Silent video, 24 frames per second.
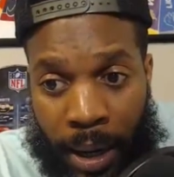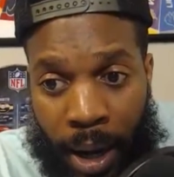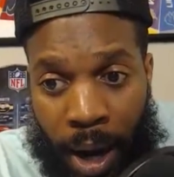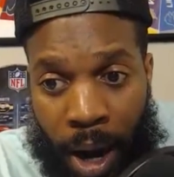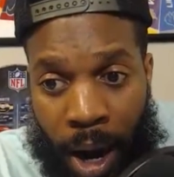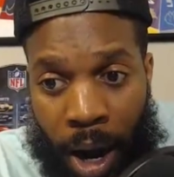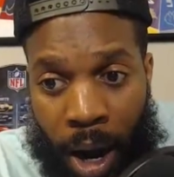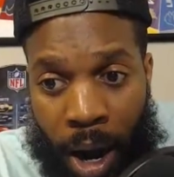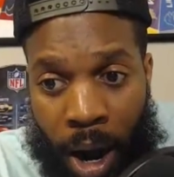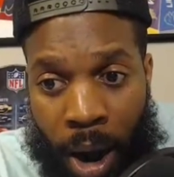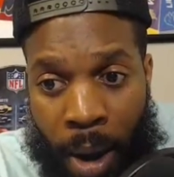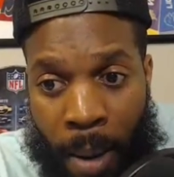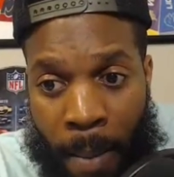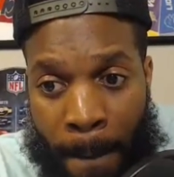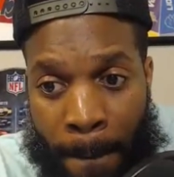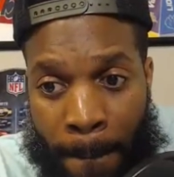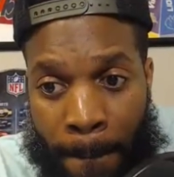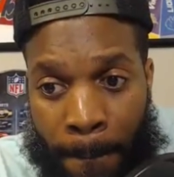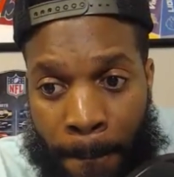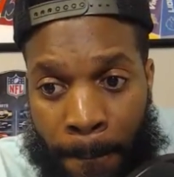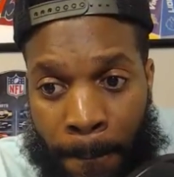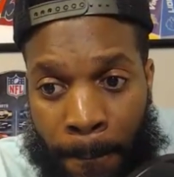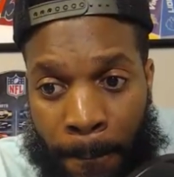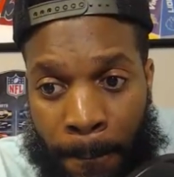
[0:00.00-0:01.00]

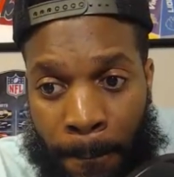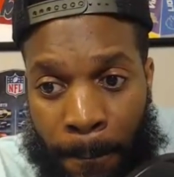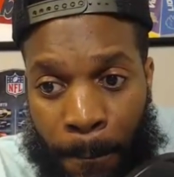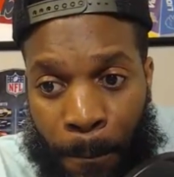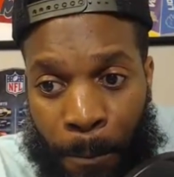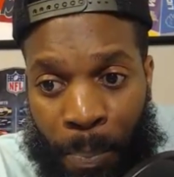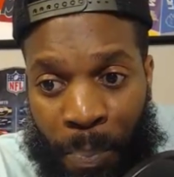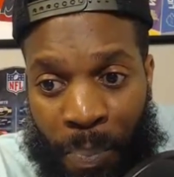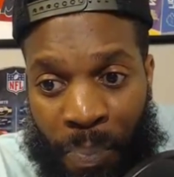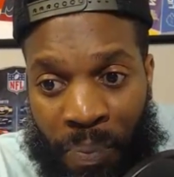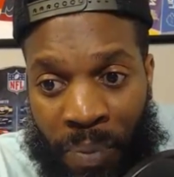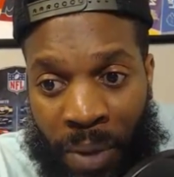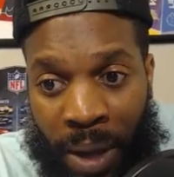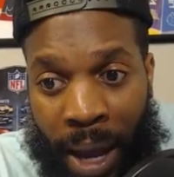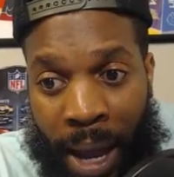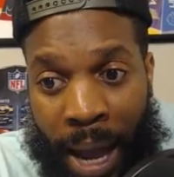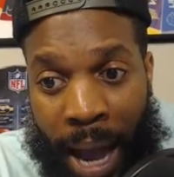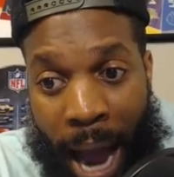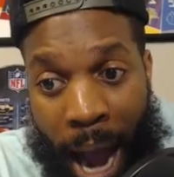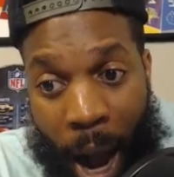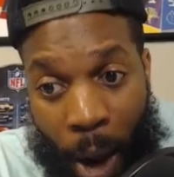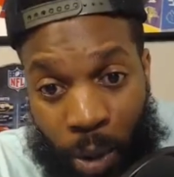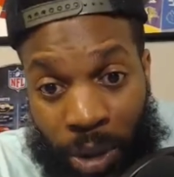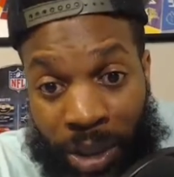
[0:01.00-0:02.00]
I
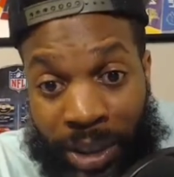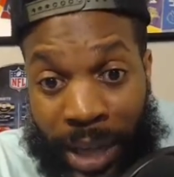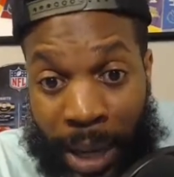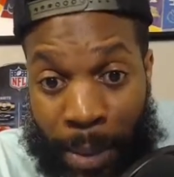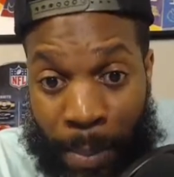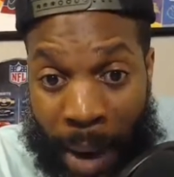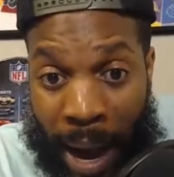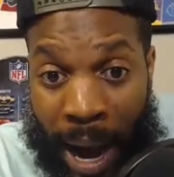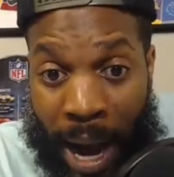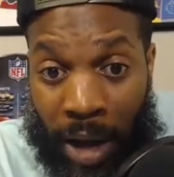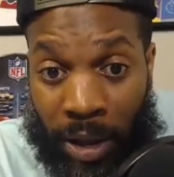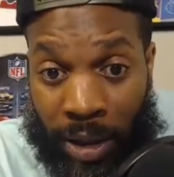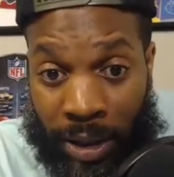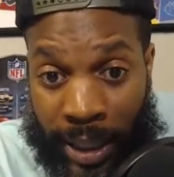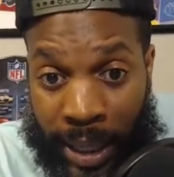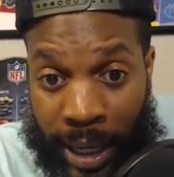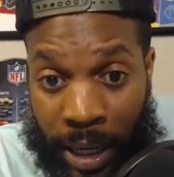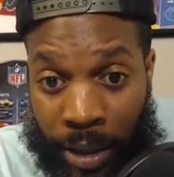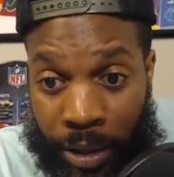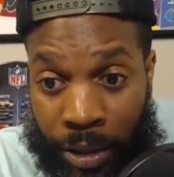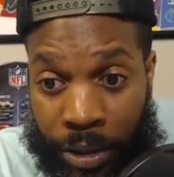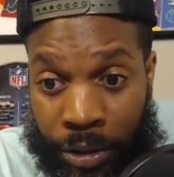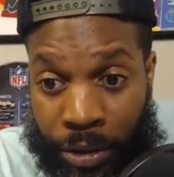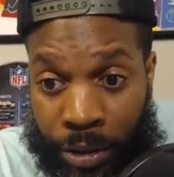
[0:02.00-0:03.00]
would say Miles
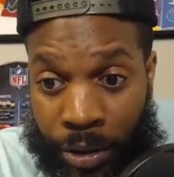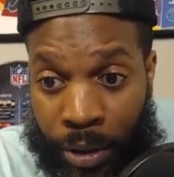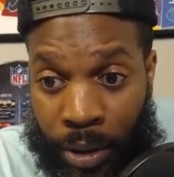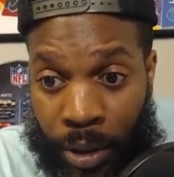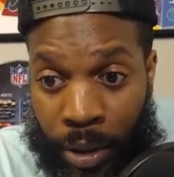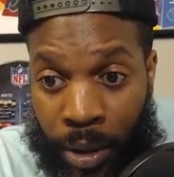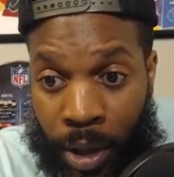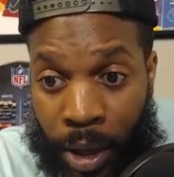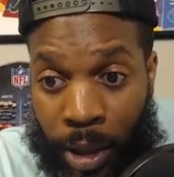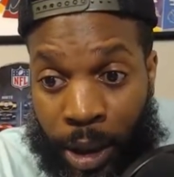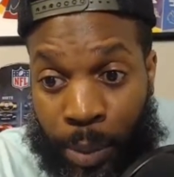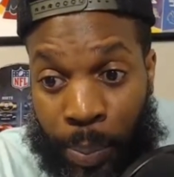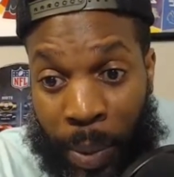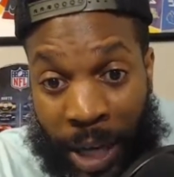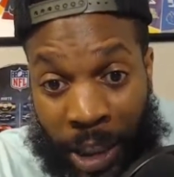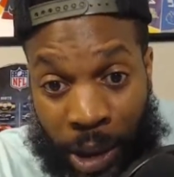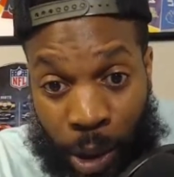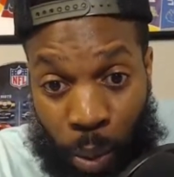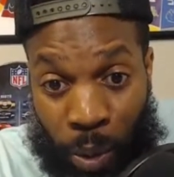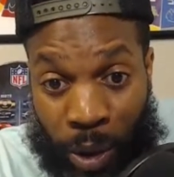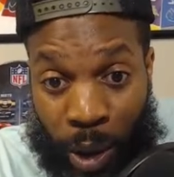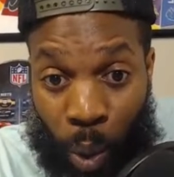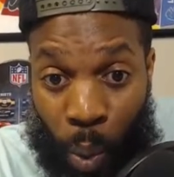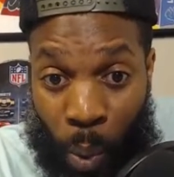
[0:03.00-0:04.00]
Sanders, especially
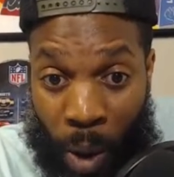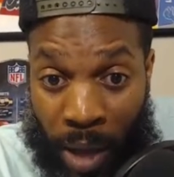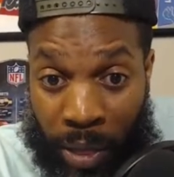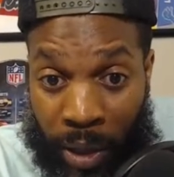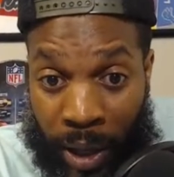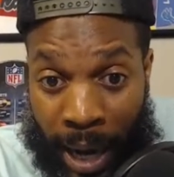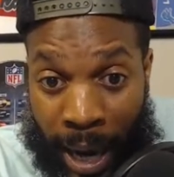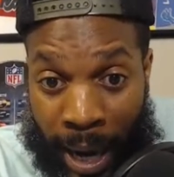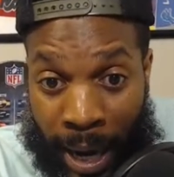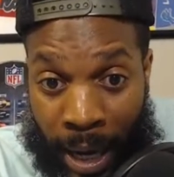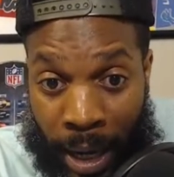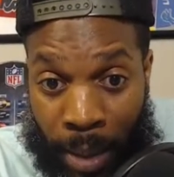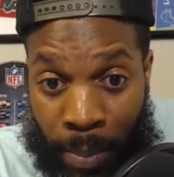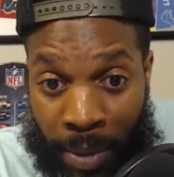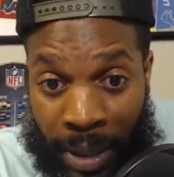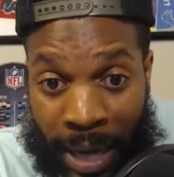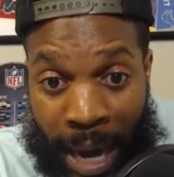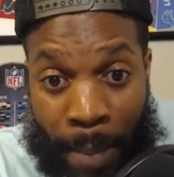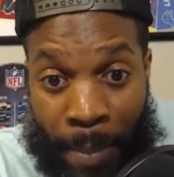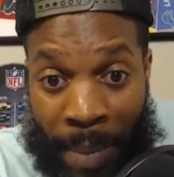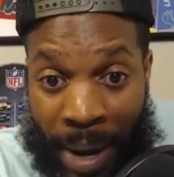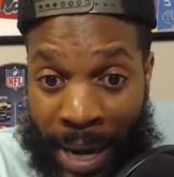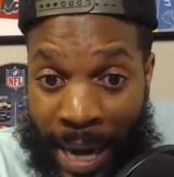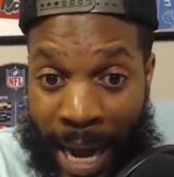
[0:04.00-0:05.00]
with the weather game.
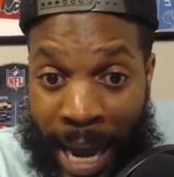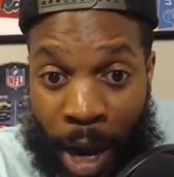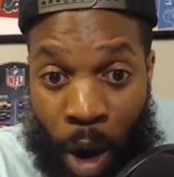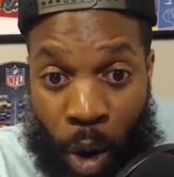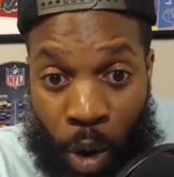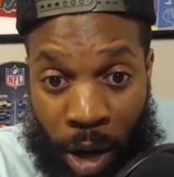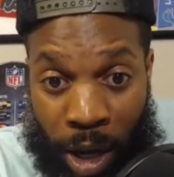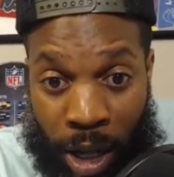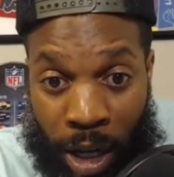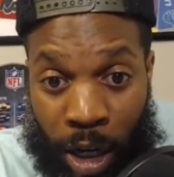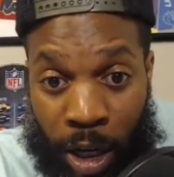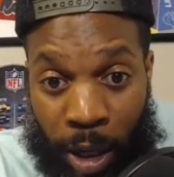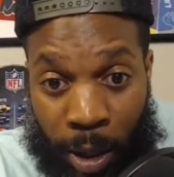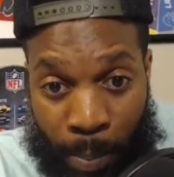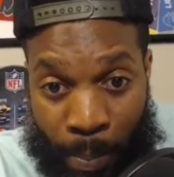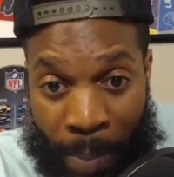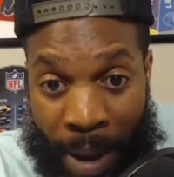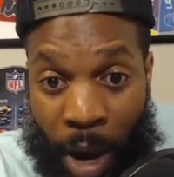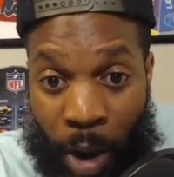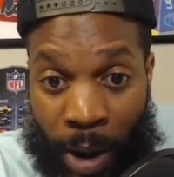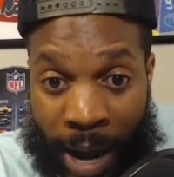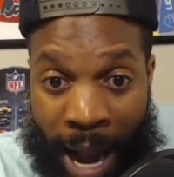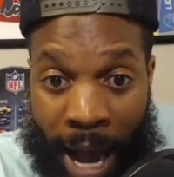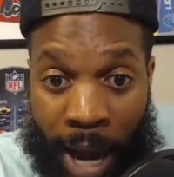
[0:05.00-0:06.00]
That means they're going to
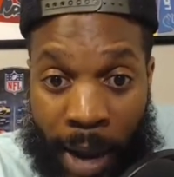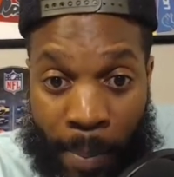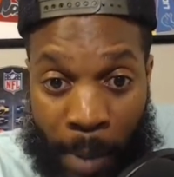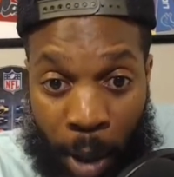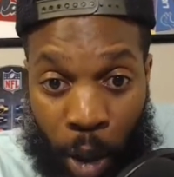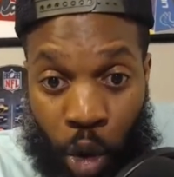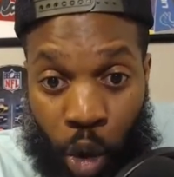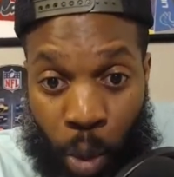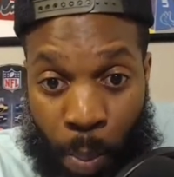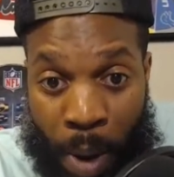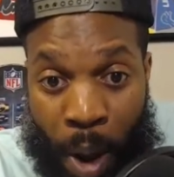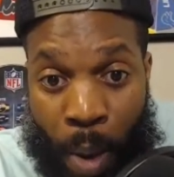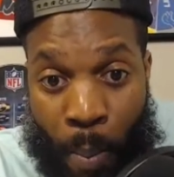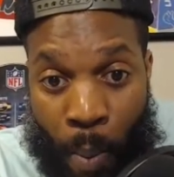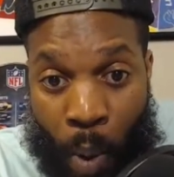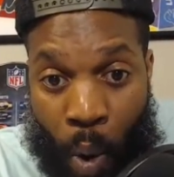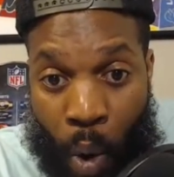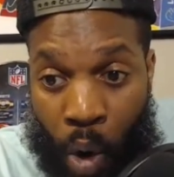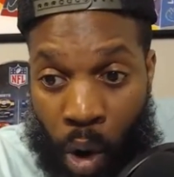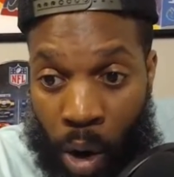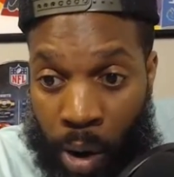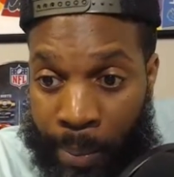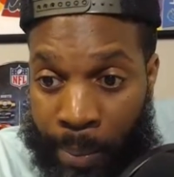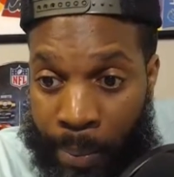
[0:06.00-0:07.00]
bail Callum a little bit
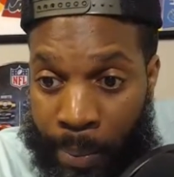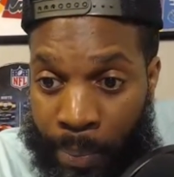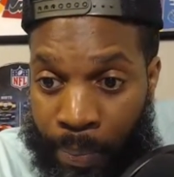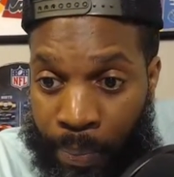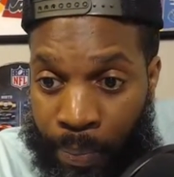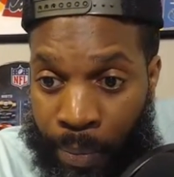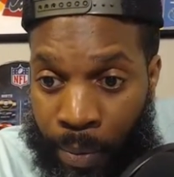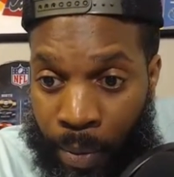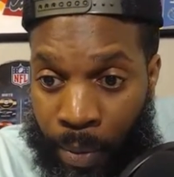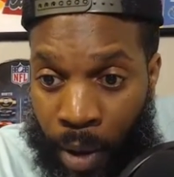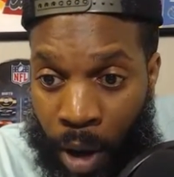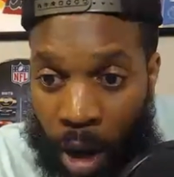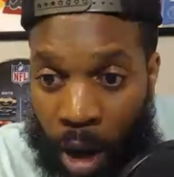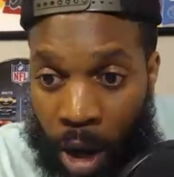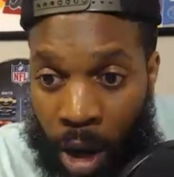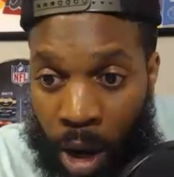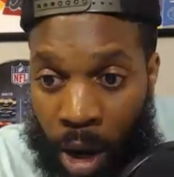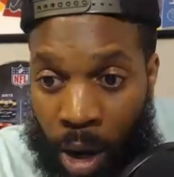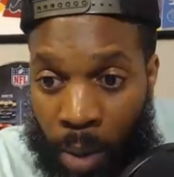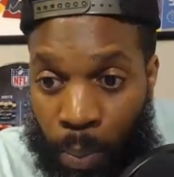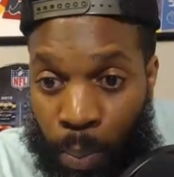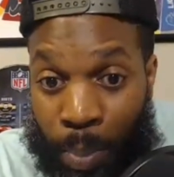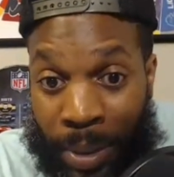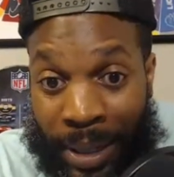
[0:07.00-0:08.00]
more.
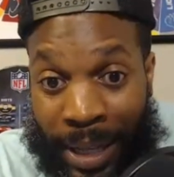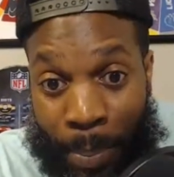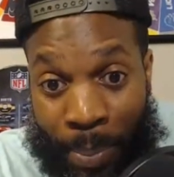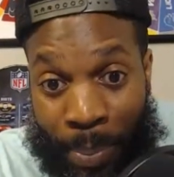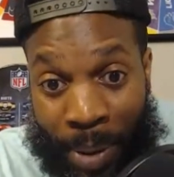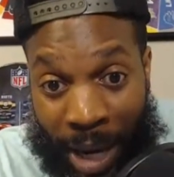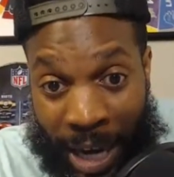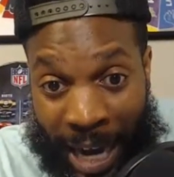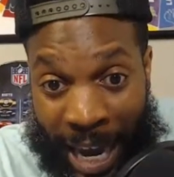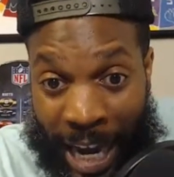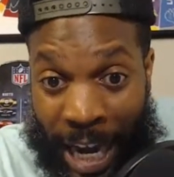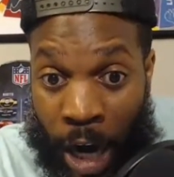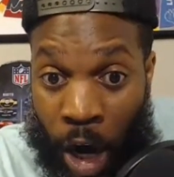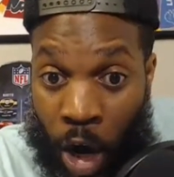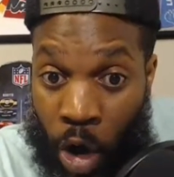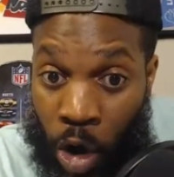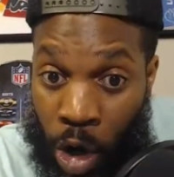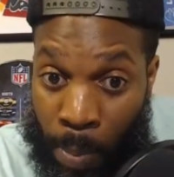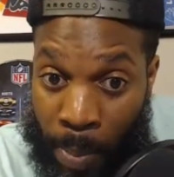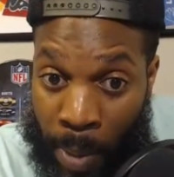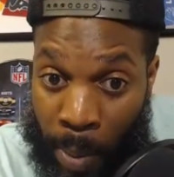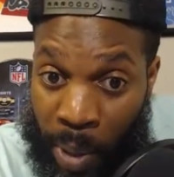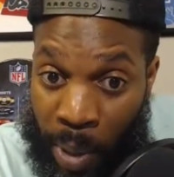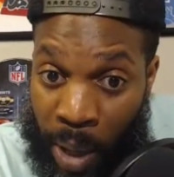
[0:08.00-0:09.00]
But they can hurt
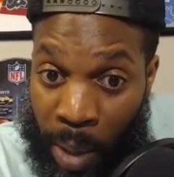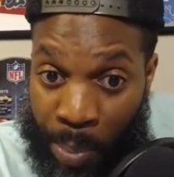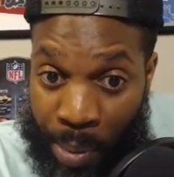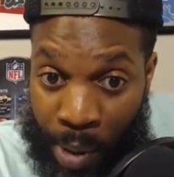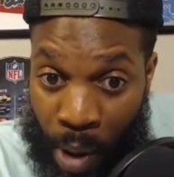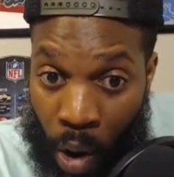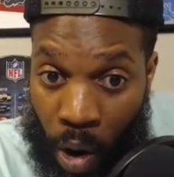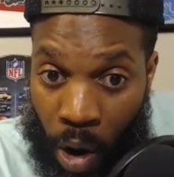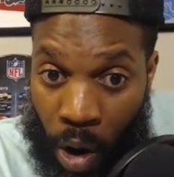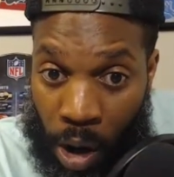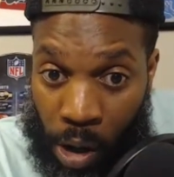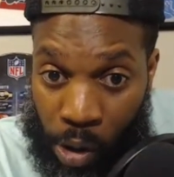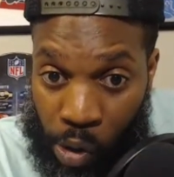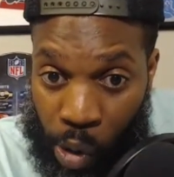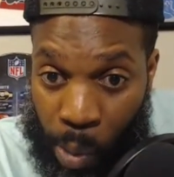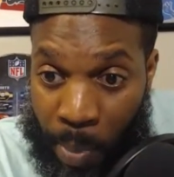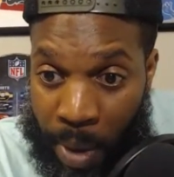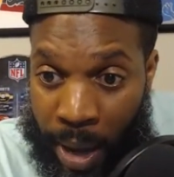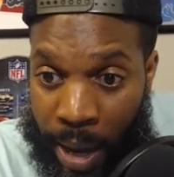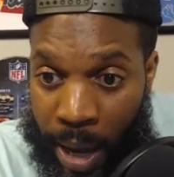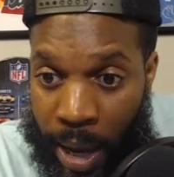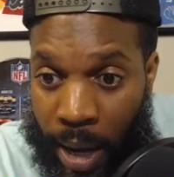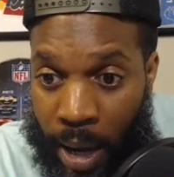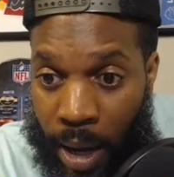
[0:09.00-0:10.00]
him in PPR a little
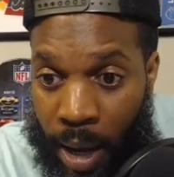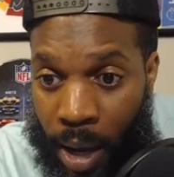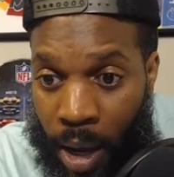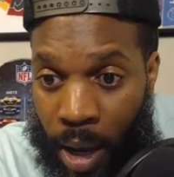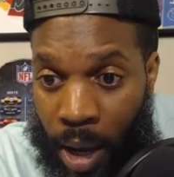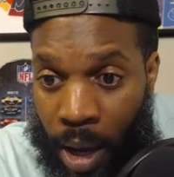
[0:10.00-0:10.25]
bit.